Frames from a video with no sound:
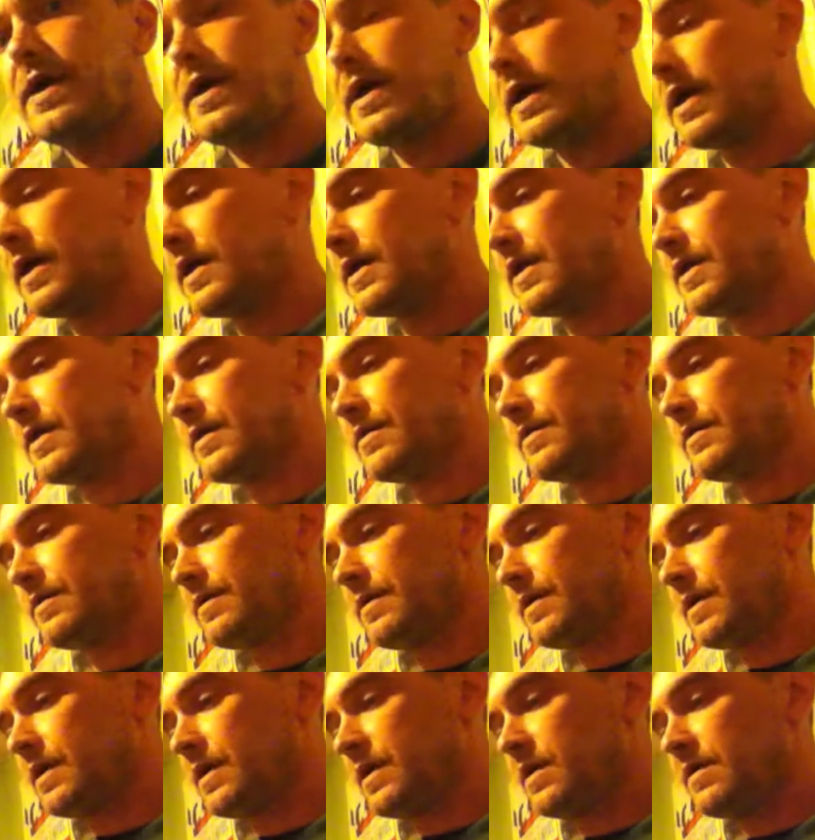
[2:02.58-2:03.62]
Uh,
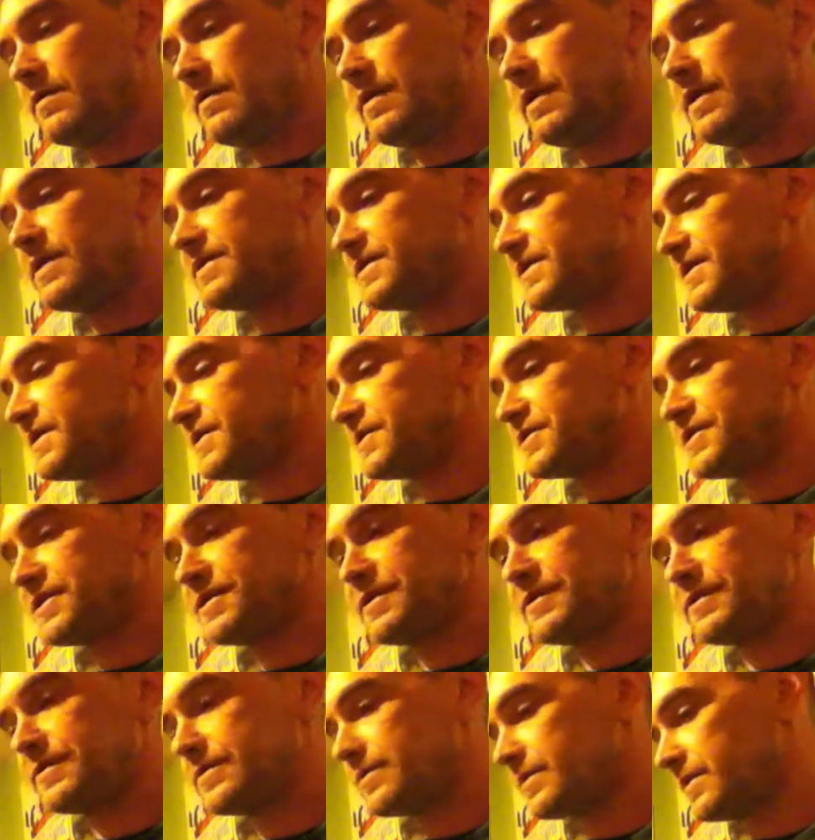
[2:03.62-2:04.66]
this
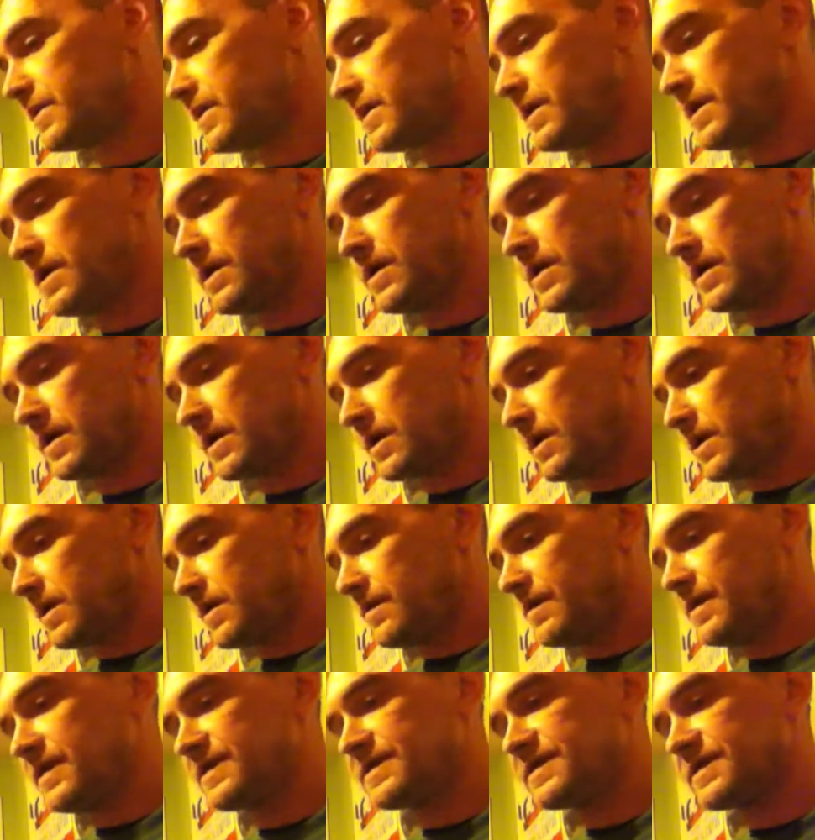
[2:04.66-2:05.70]
issue,
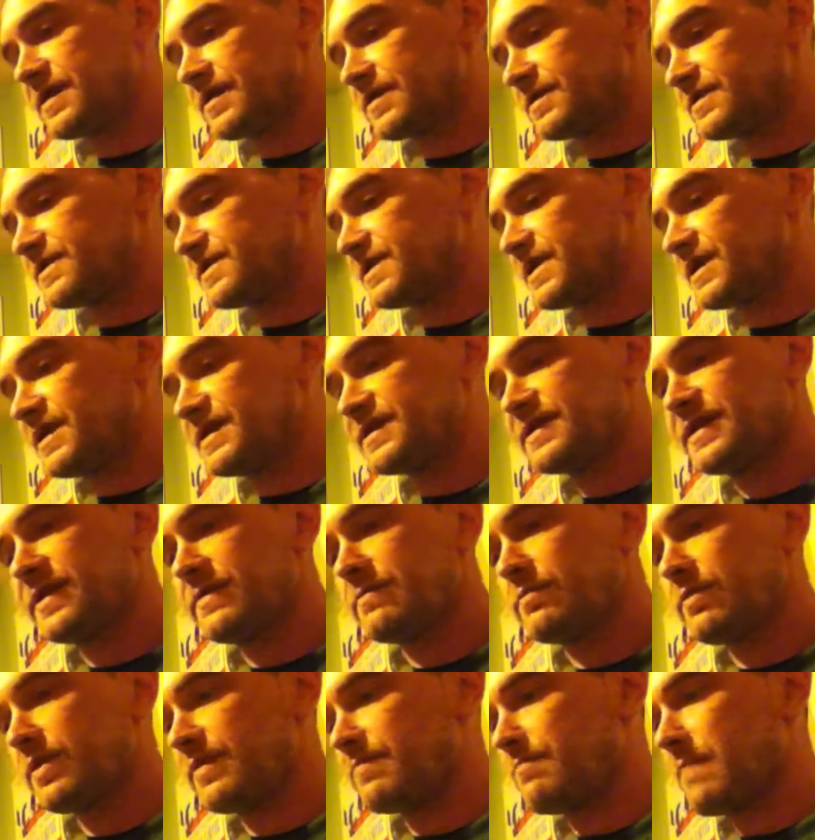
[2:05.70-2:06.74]
this third
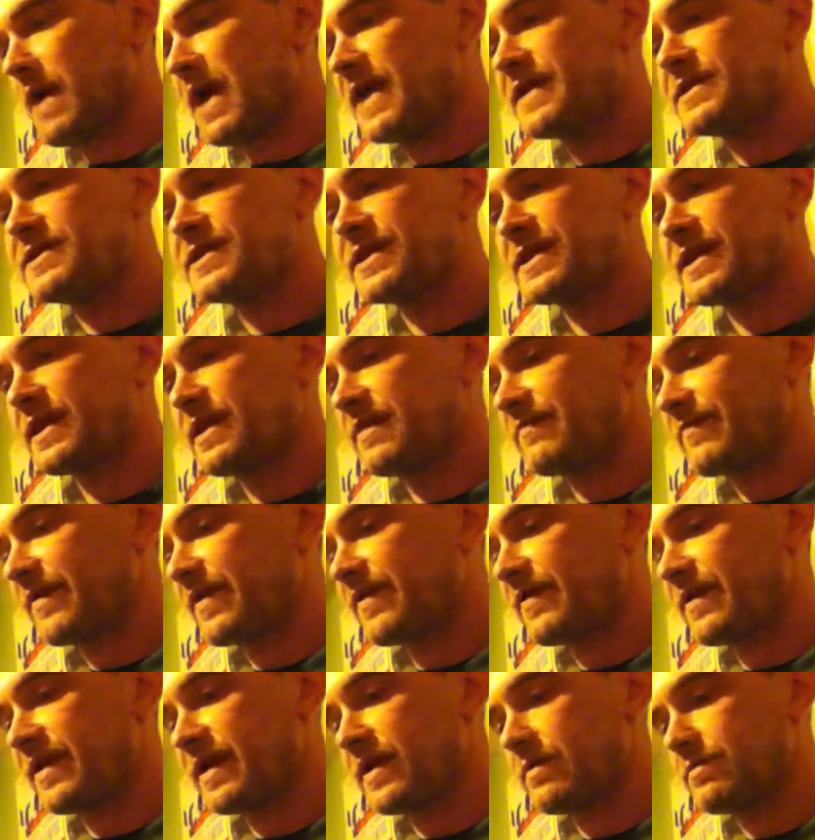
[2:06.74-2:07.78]
season with magic and
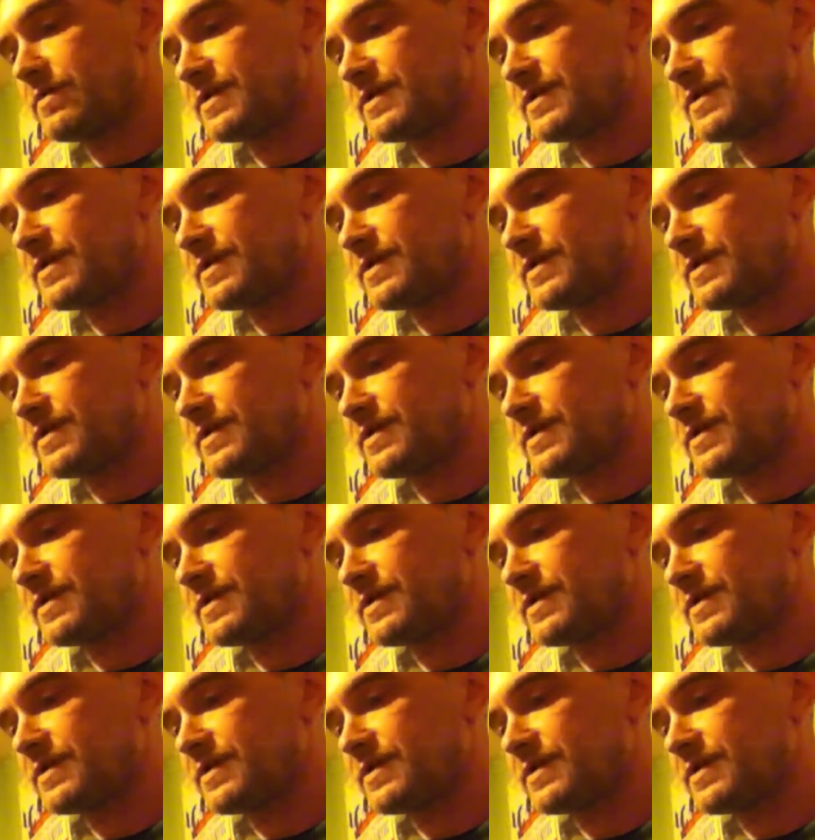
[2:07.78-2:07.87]
everything